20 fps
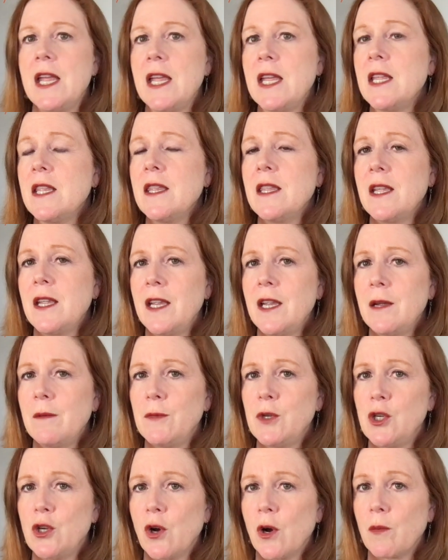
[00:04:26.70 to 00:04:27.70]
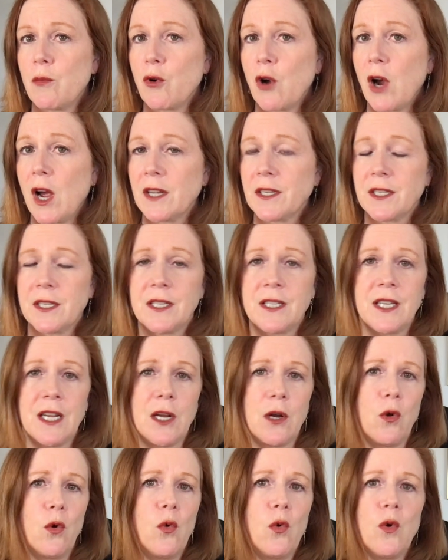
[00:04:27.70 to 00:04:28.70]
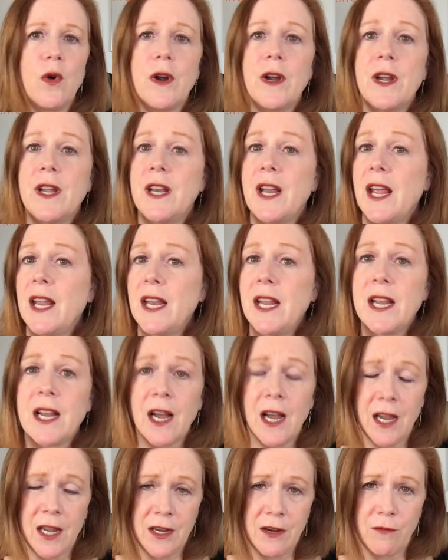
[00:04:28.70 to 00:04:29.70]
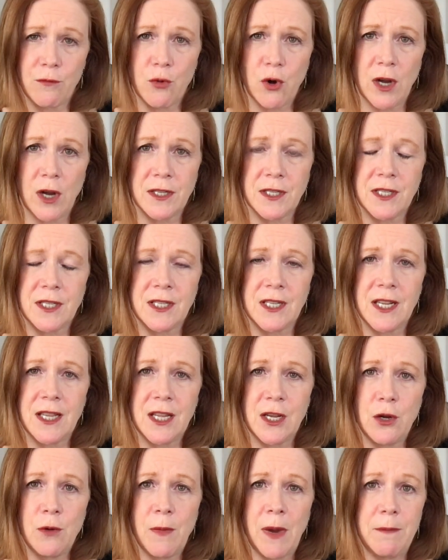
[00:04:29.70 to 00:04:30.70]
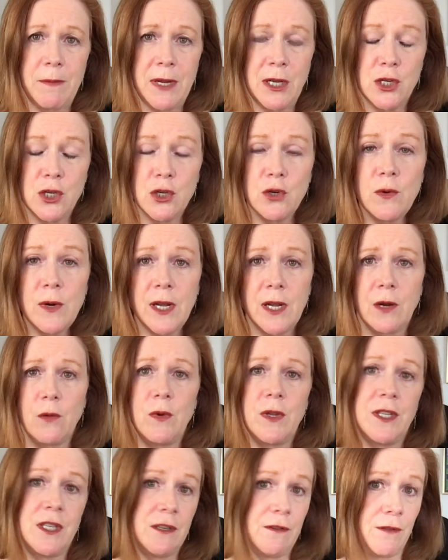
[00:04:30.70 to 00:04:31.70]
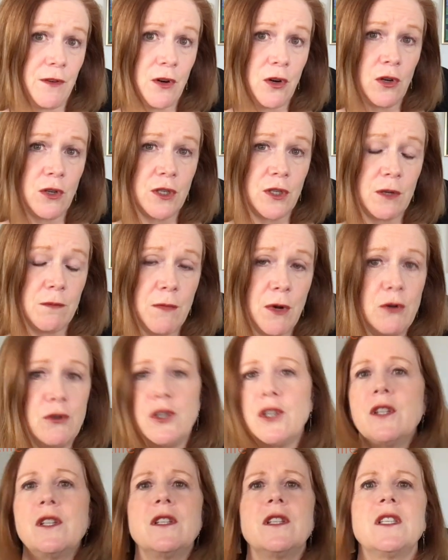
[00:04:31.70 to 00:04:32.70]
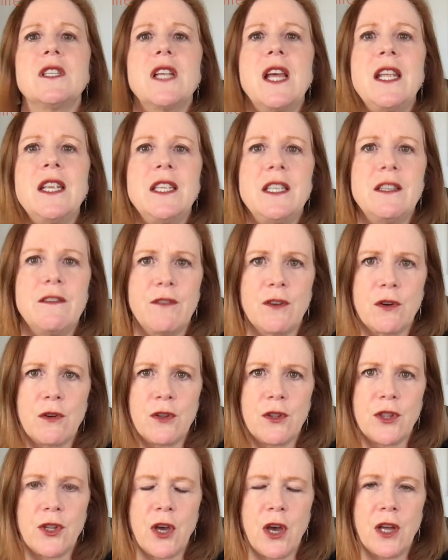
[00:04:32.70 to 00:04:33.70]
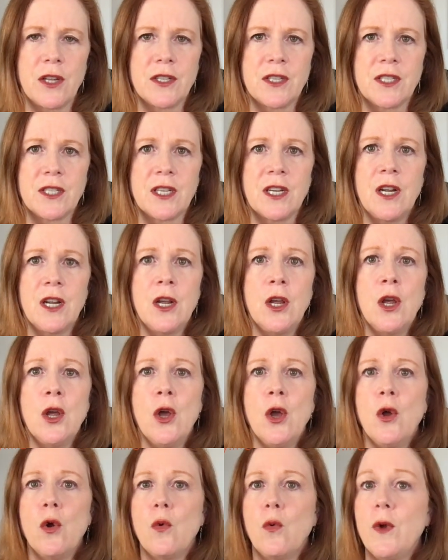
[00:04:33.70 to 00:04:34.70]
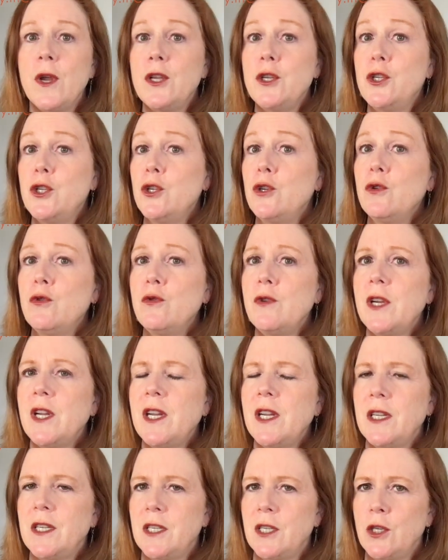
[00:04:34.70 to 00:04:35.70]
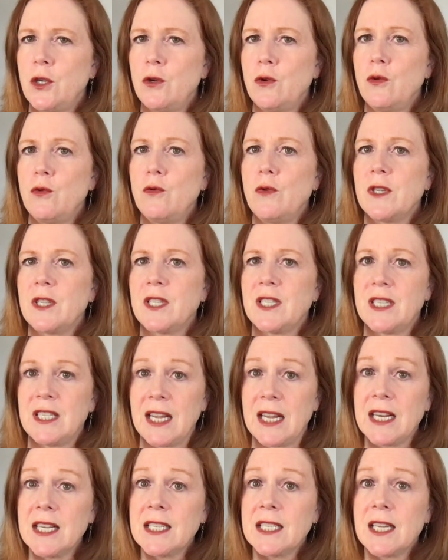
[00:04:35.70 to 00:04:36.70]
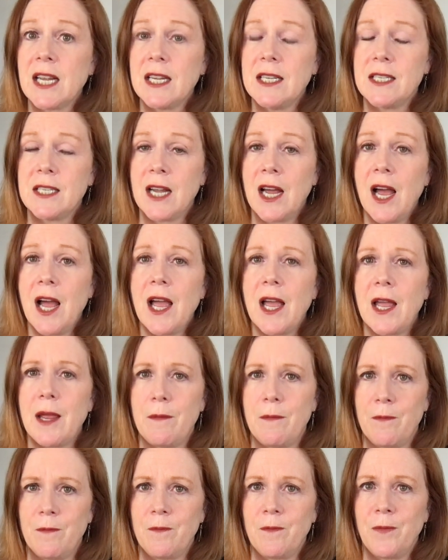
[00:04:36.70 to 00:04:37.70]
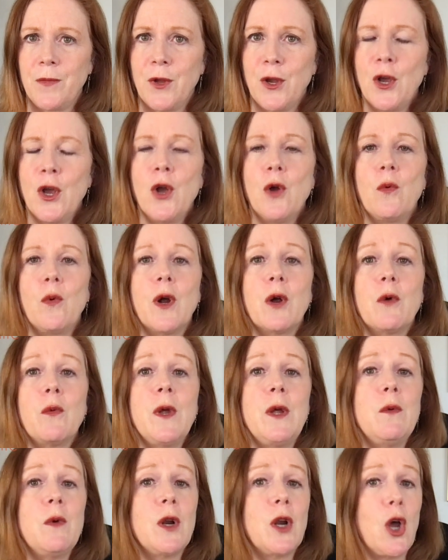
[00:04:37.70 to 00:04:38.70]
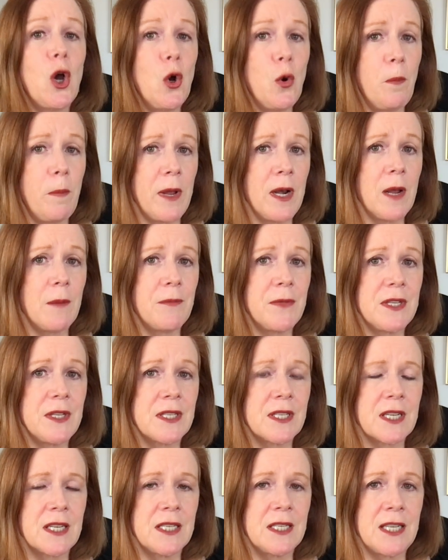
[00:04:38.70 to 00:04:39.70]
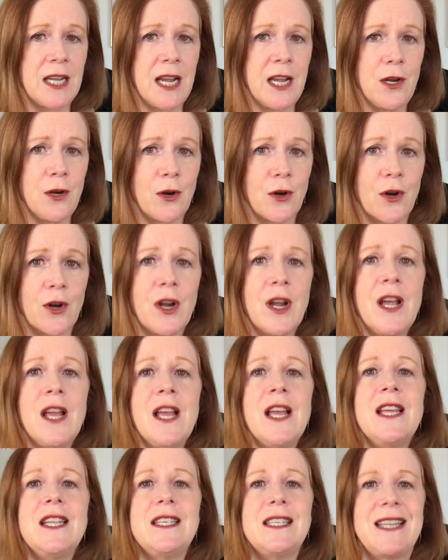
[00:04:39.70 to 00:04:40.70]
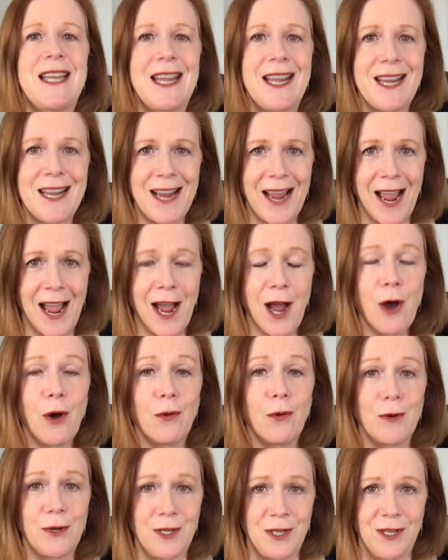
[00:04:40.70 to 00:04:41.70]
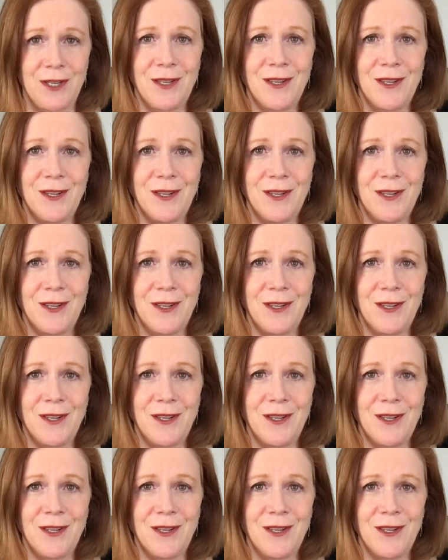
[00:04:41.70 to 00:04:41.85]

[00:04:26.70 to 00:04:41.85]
in the EMDR processing or in any kind of processing that you might be doing with difficult emotions and difficult thoughts, we do need to set aside time where we will open up this container, take out